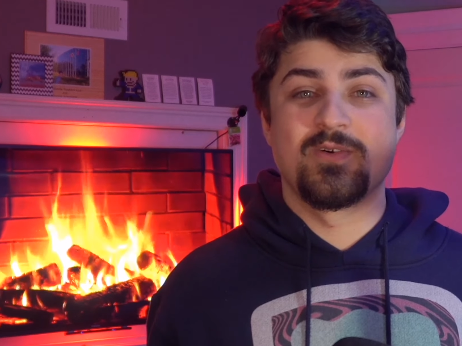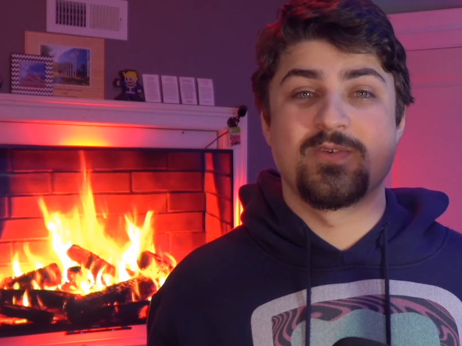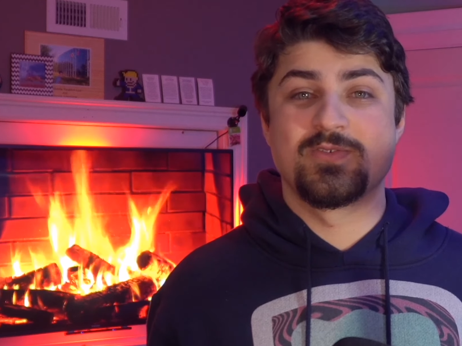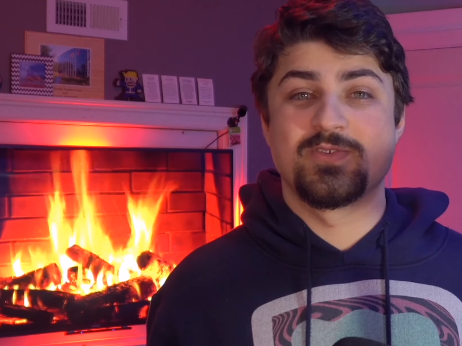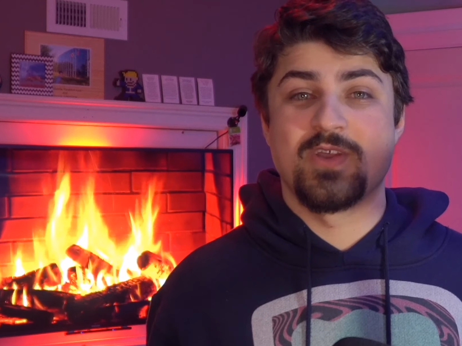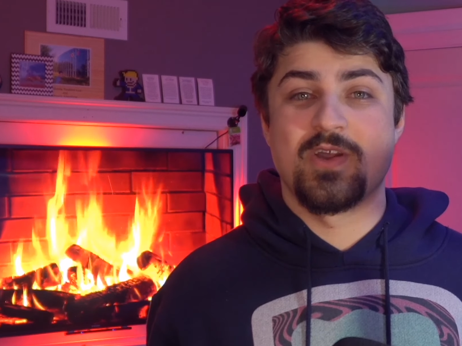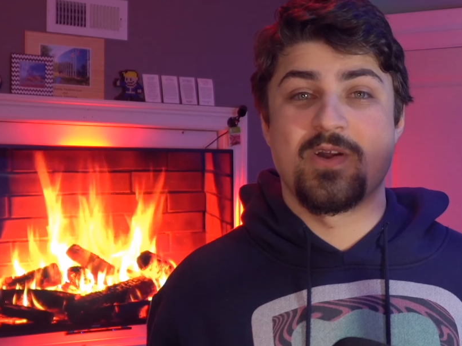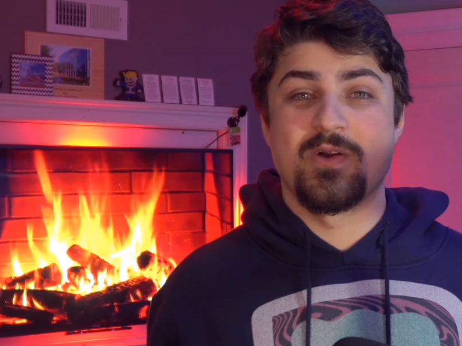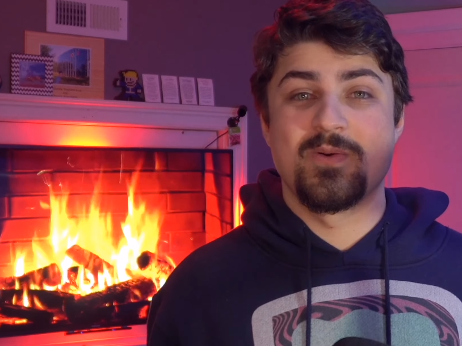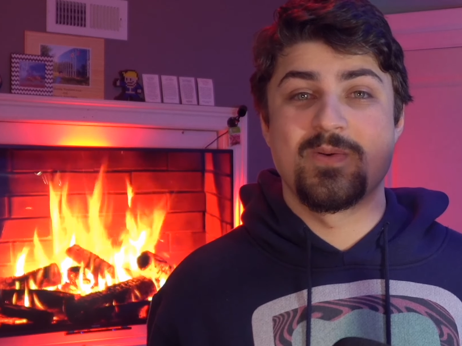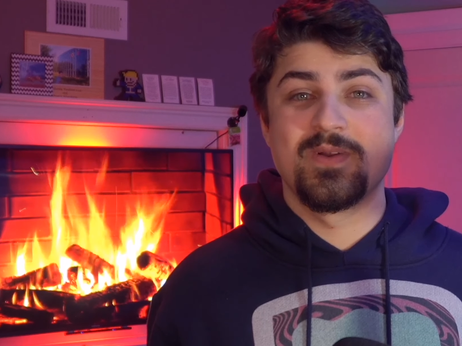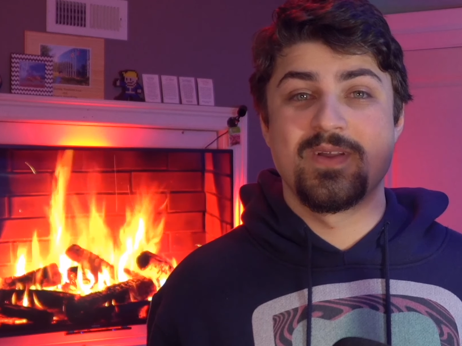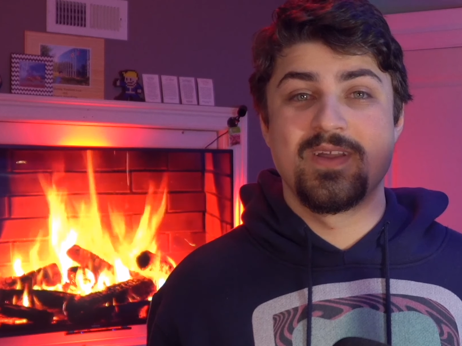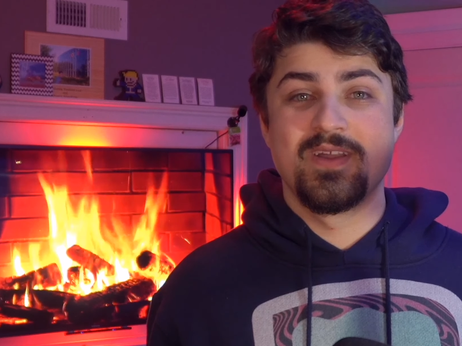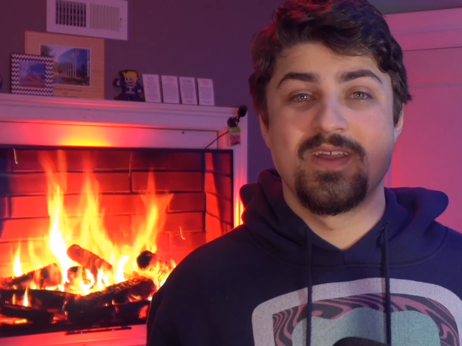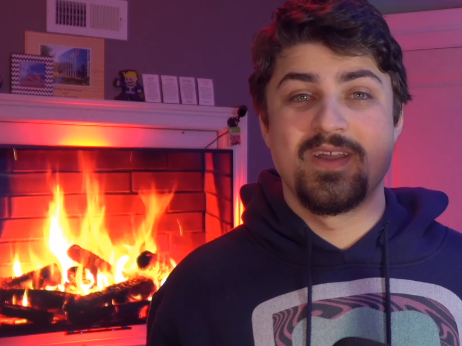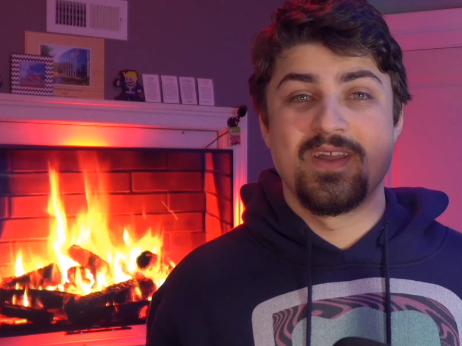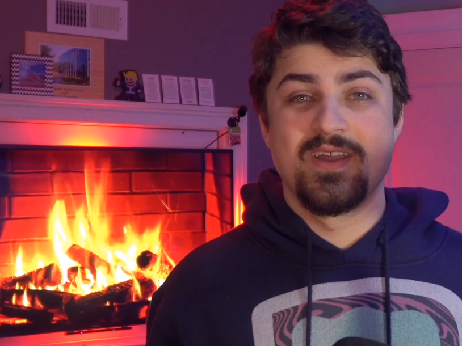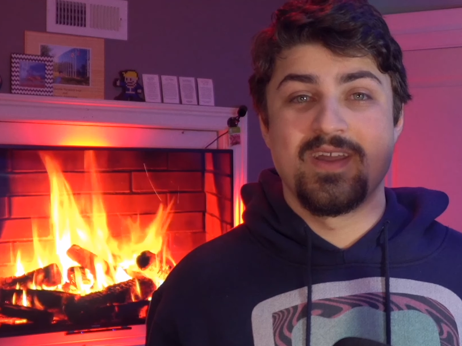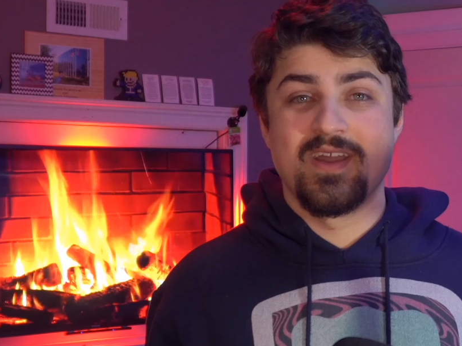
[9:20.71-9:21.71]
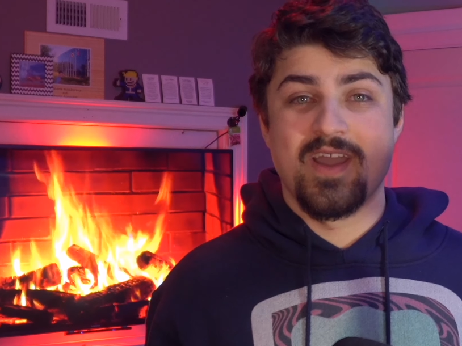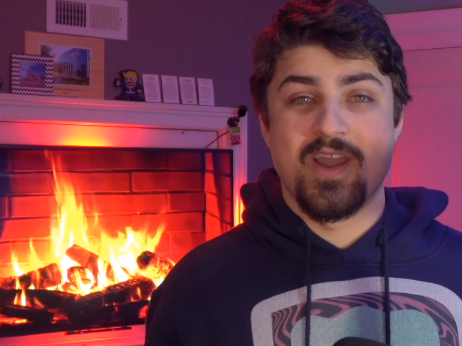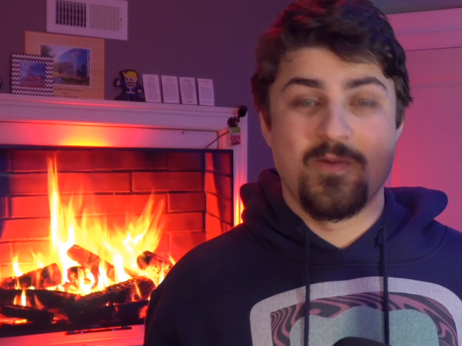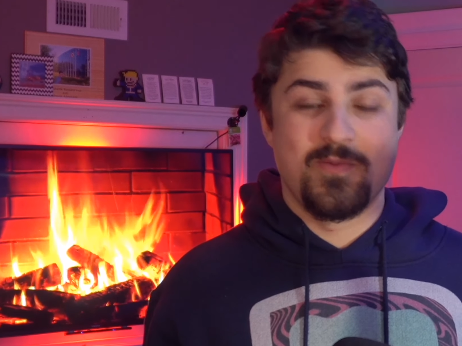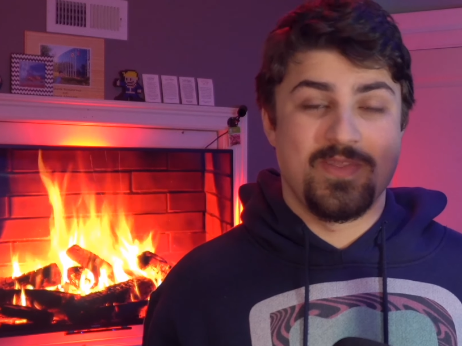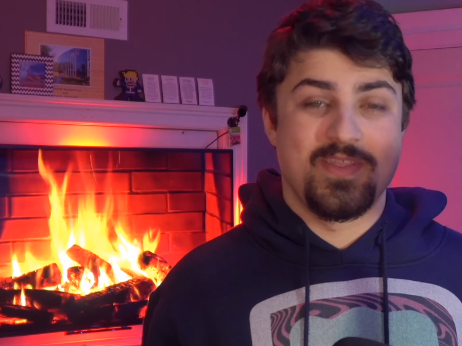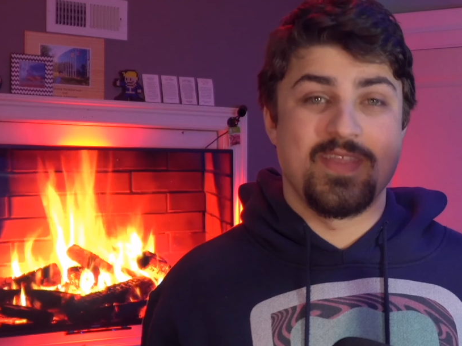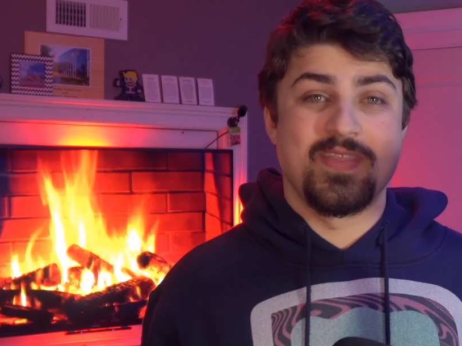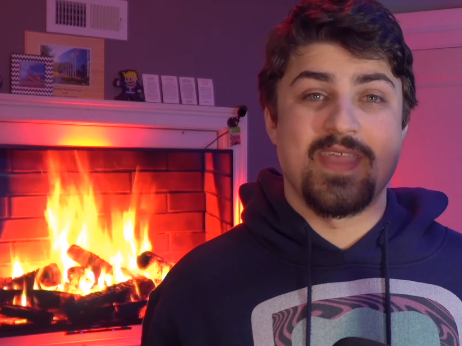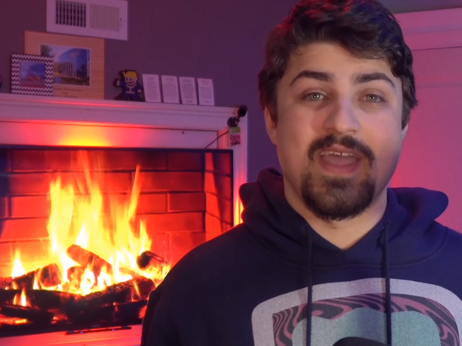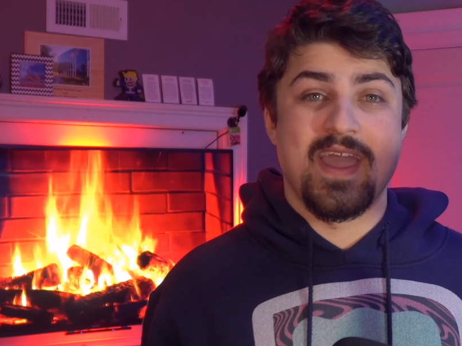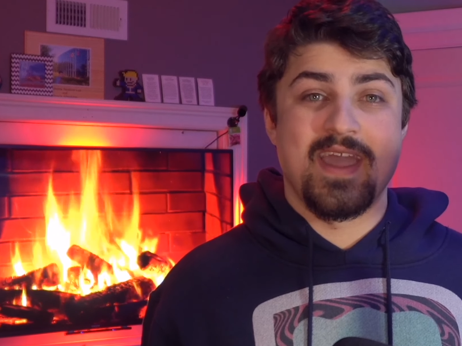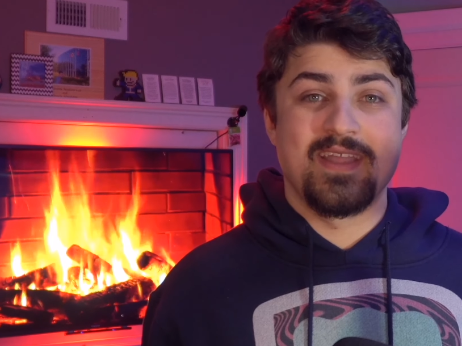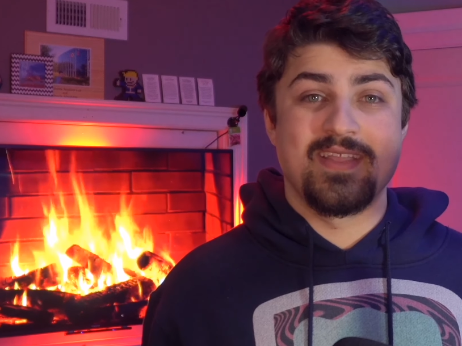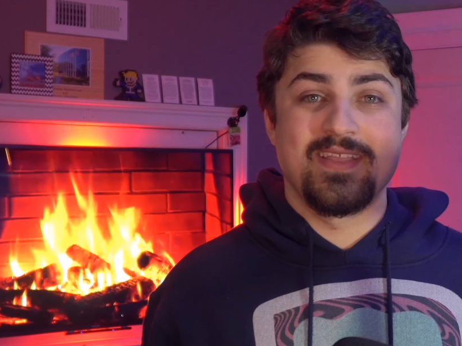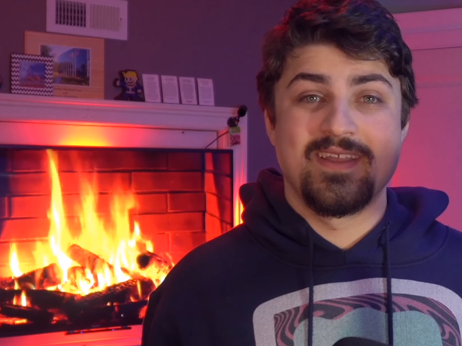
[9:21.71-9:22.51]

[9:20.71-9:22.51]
So I hope you did that.